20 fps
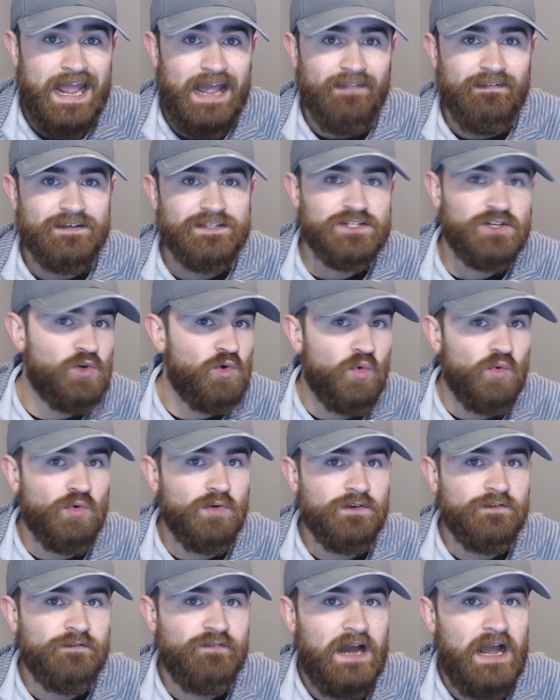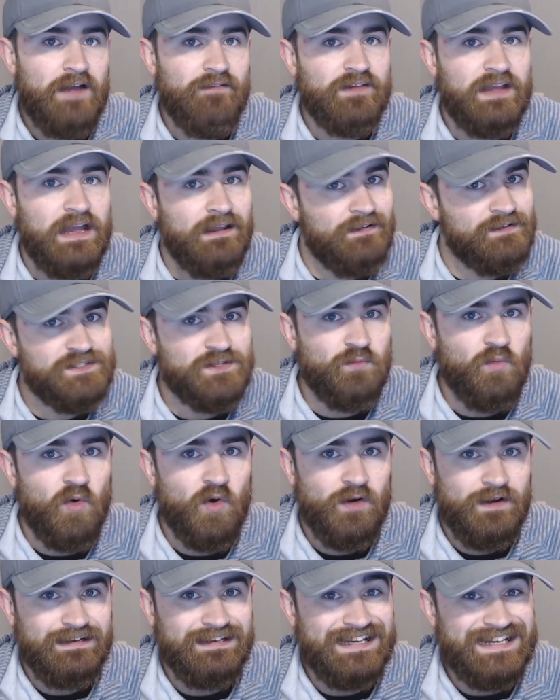and this cooled 5 gallons of
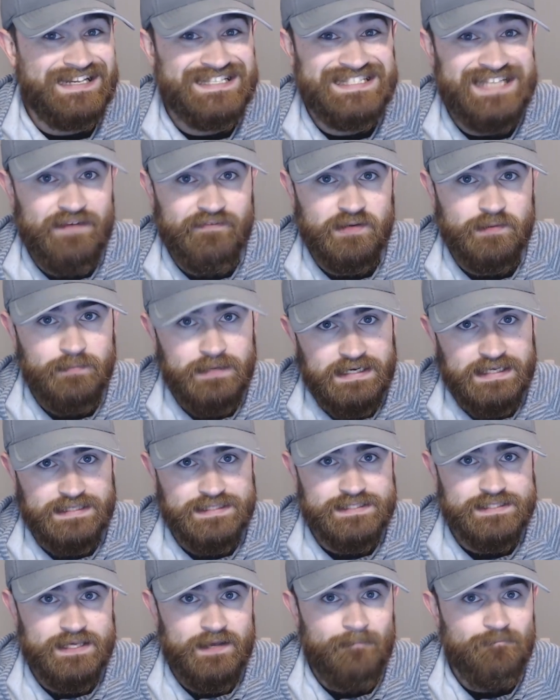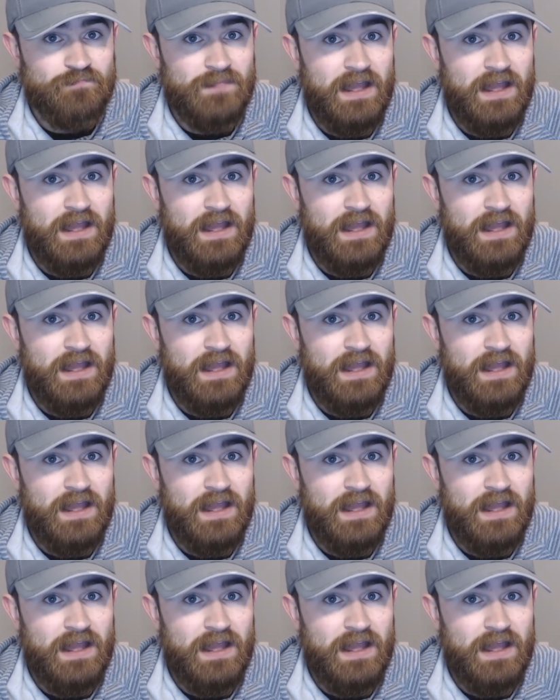wort in like 7 minutes.